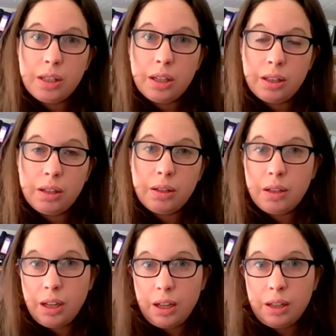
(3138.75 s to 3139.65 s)
that
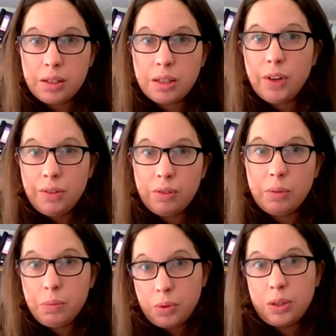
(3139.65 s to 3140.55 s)
the survivor
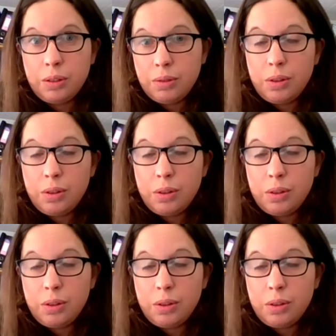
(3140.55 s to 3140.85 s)
can,